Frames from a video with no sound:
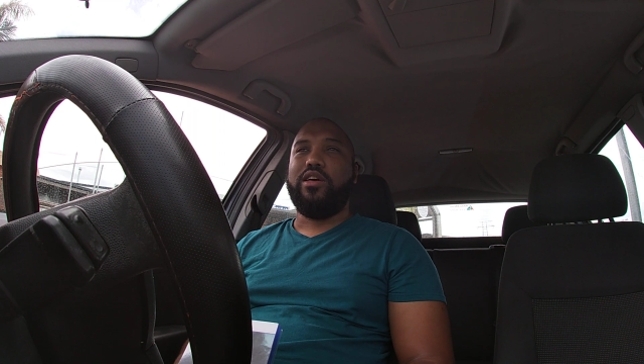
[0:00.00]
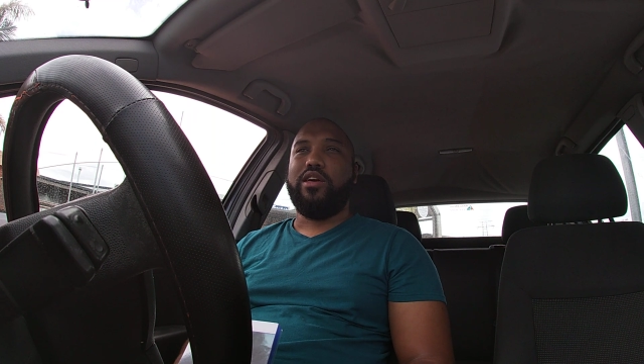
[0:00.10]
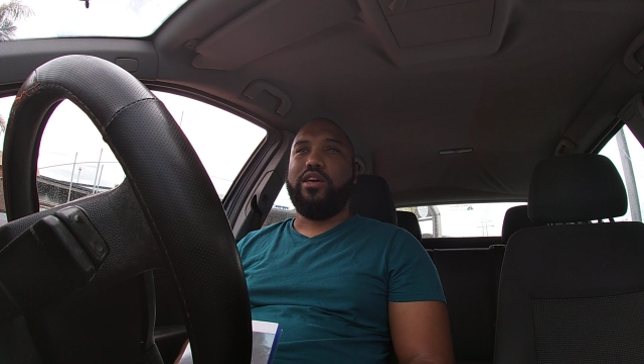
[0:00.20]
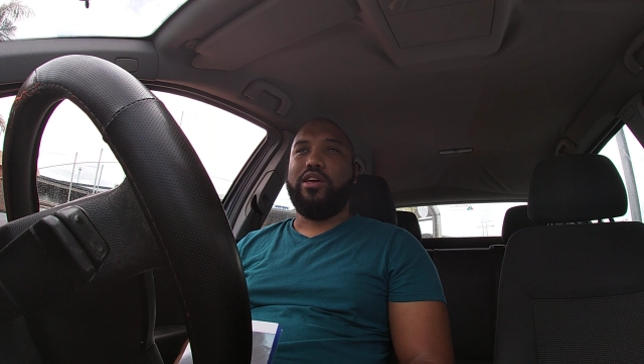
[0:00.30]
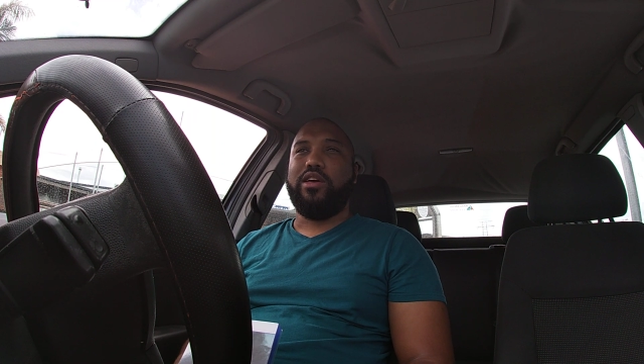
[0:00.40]

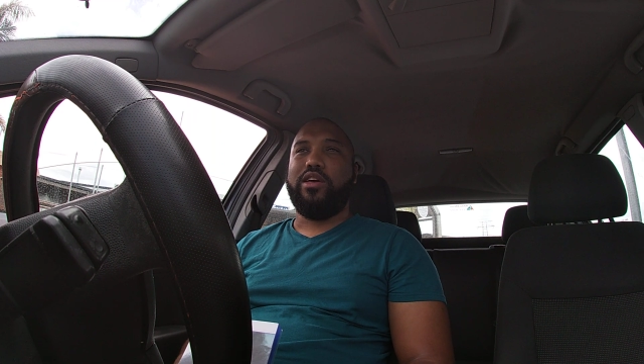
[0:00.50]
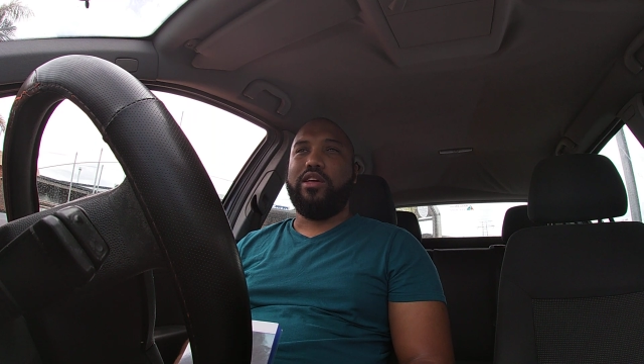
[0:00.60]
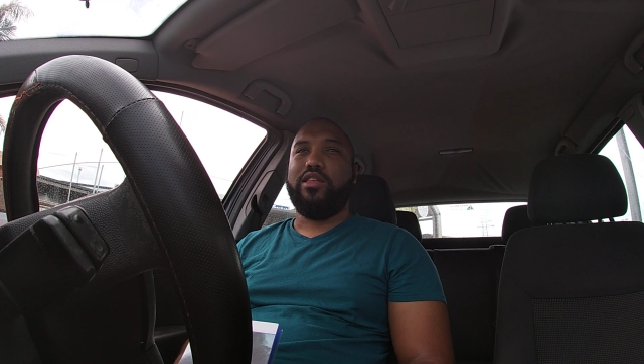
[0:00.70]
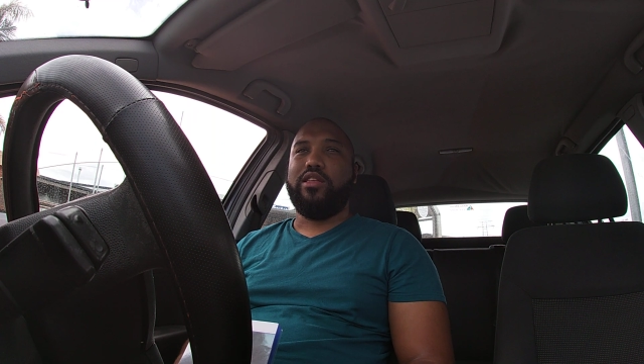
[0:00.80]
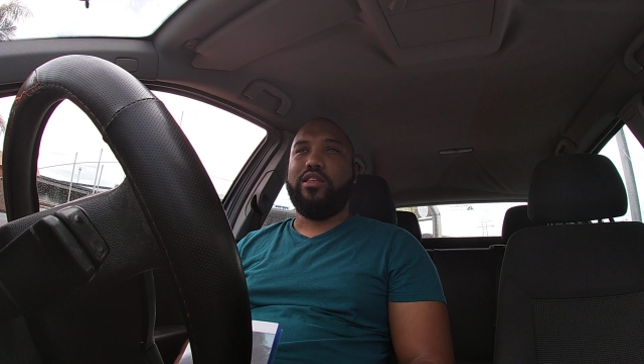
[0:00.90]

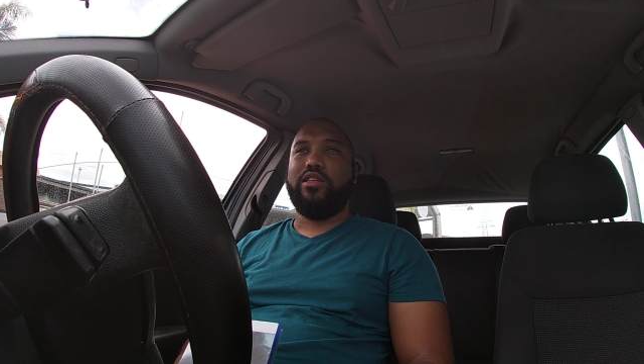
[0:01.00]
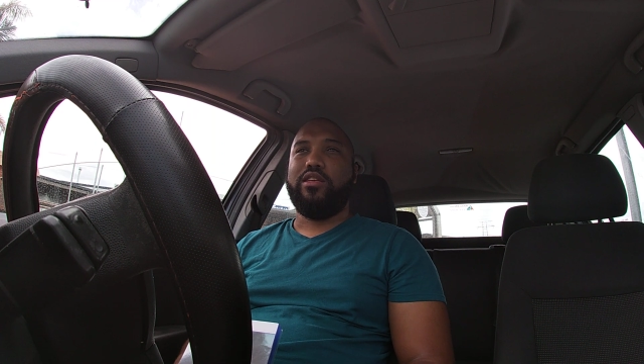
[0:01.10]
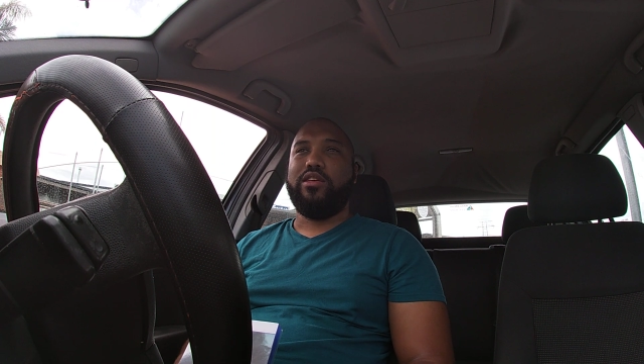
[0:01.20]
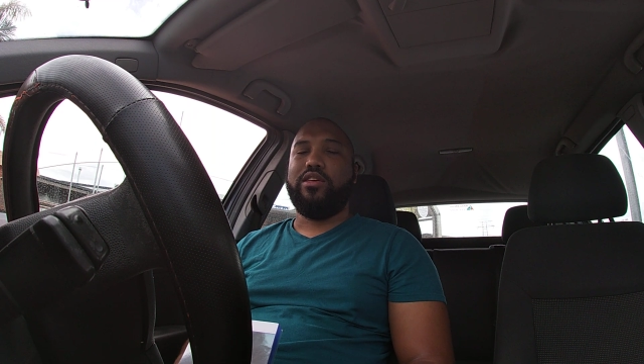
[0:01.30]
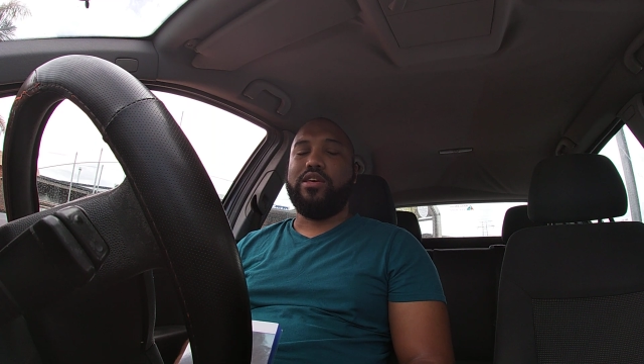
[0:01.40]
and
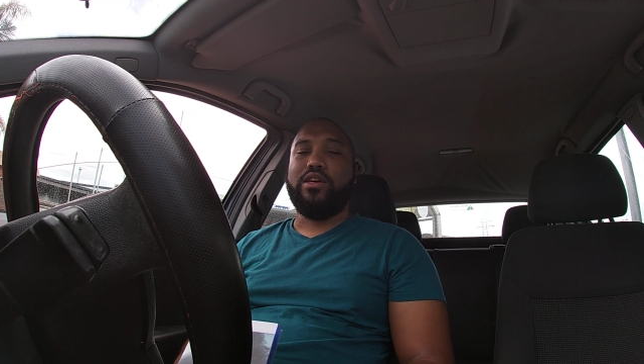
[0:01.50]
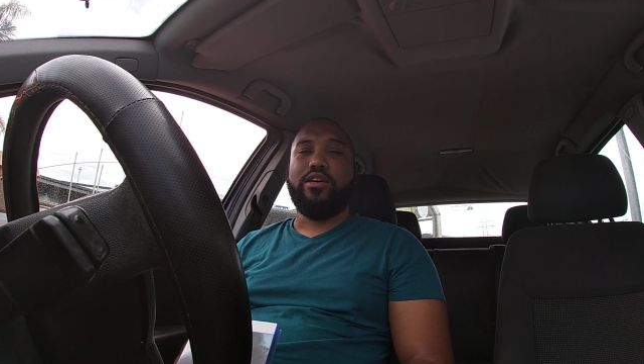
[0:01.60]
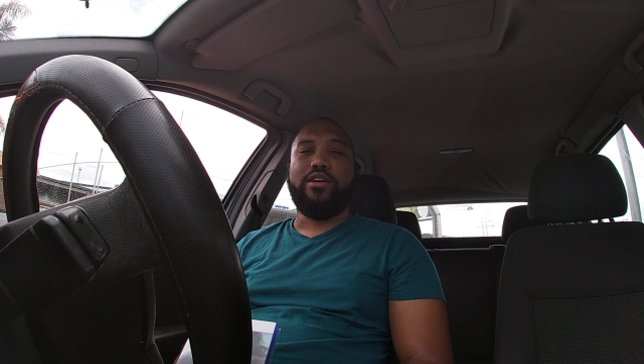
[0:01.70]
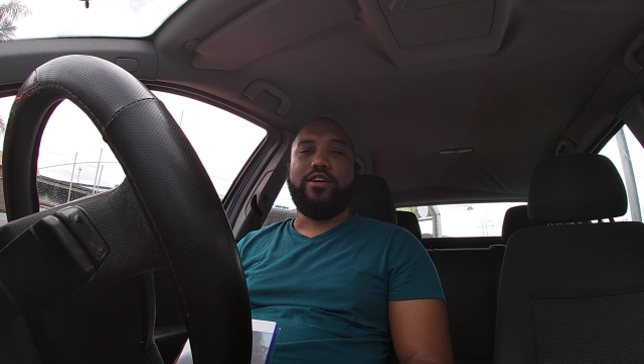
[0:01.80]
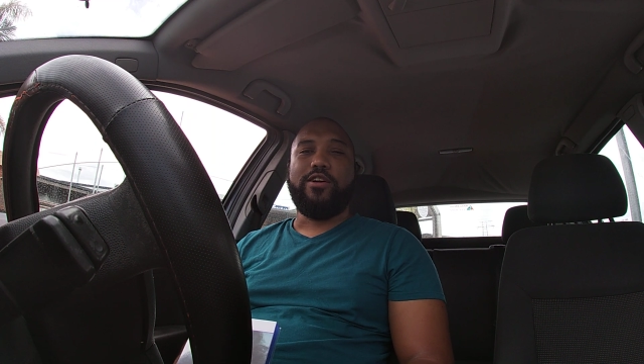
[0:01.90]
yeah,
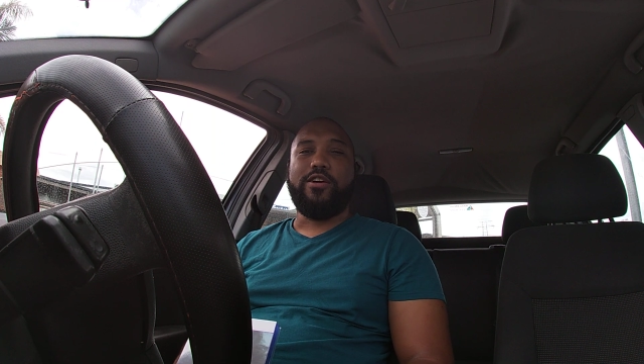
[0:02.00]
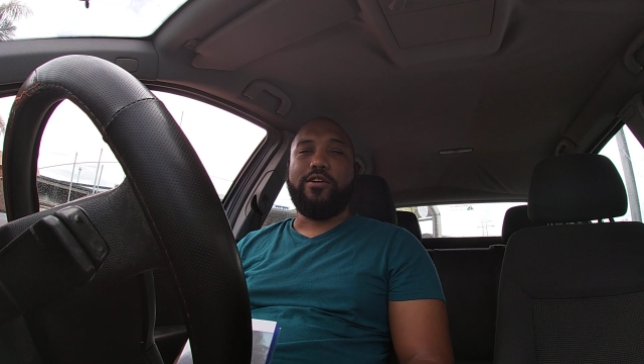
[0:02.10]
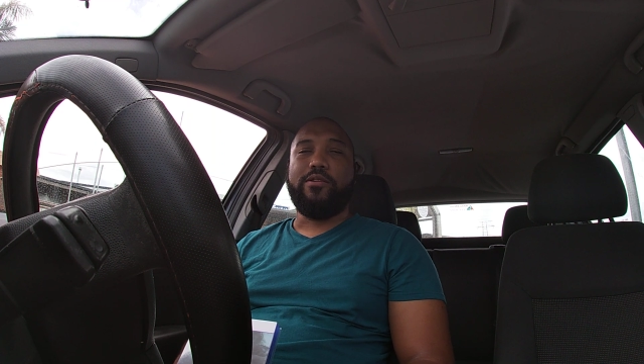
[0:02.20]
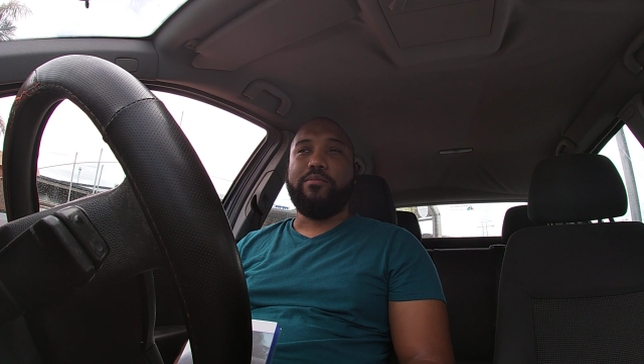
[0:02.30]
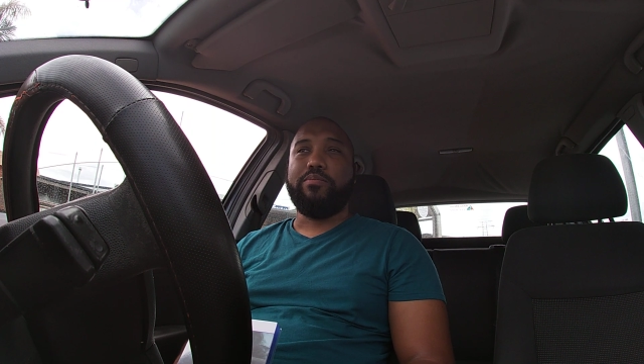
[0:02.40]

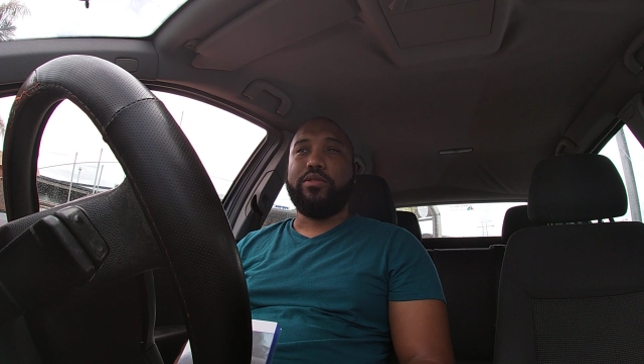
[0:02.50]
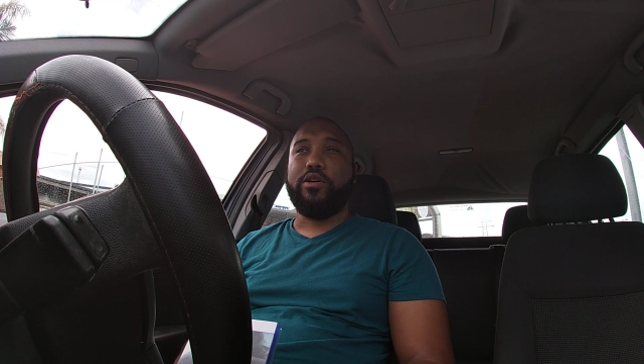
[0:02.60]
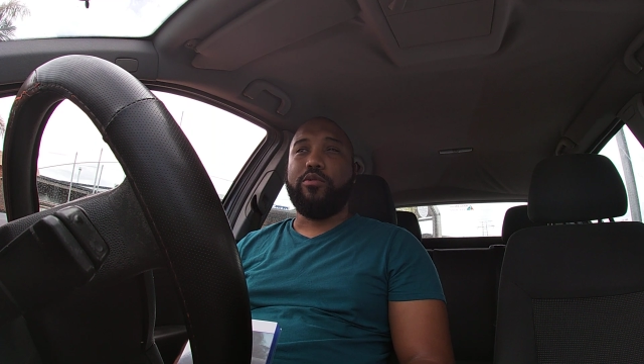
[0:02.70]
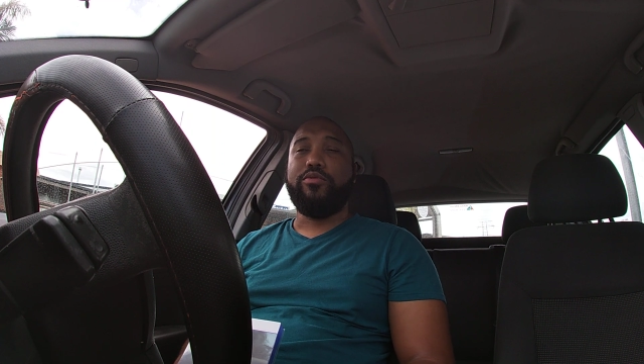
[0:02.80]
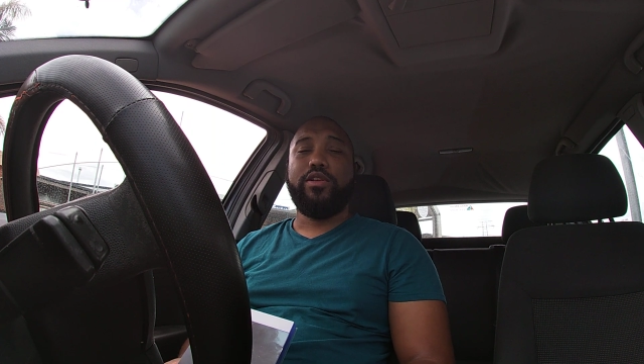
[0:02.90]

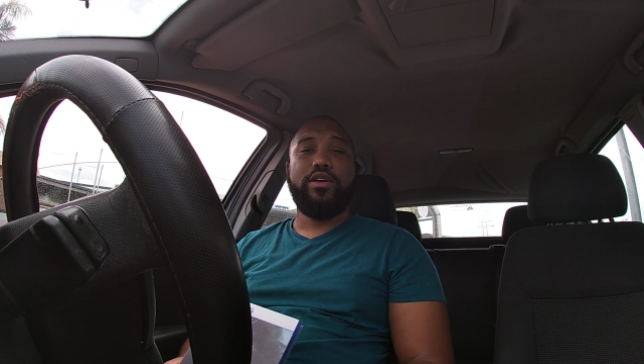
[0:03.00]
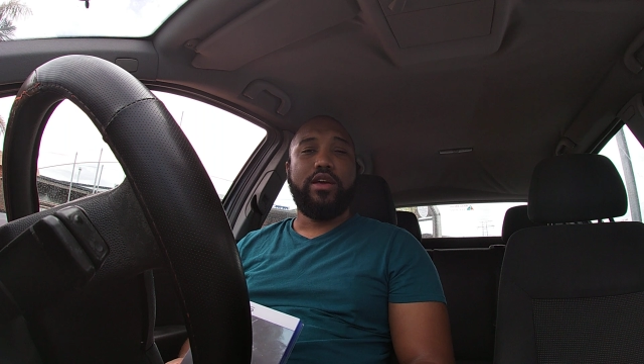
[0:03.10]
hopefully